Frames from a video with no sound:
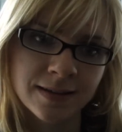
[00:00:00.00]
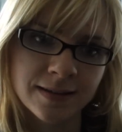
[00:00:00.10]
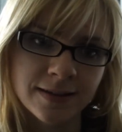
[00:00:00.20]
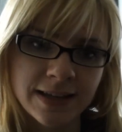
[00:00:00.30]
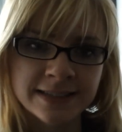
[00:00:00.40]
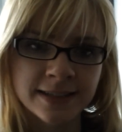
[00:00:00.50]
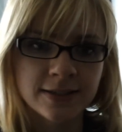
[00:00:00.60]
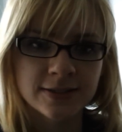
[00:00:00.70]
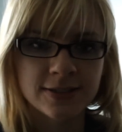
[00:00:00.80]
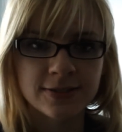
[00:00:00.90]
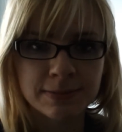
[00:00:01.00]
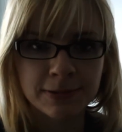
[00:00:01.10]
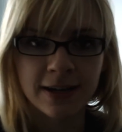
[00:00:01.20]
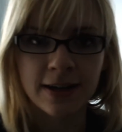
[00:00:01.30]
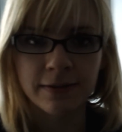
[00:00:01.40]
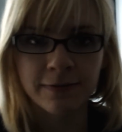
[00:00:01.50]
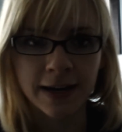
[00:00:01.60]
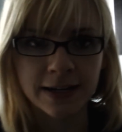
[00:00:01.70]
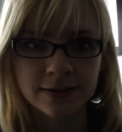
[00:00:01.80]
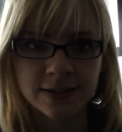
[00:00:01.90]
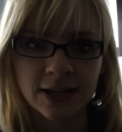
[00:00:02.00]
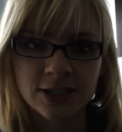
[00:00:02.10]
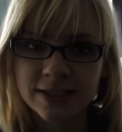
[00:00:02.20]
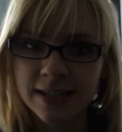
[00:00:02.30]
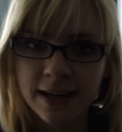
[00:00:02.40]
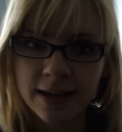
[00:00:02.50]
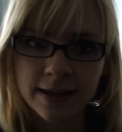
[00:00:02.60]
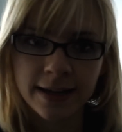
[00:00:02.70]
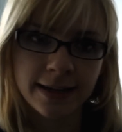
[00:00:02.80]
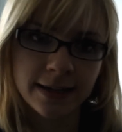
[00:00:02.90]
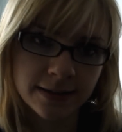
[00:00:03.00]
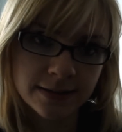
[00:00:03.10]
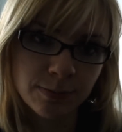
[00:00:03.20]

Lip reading: The last thing you'll do is put all the final touches on and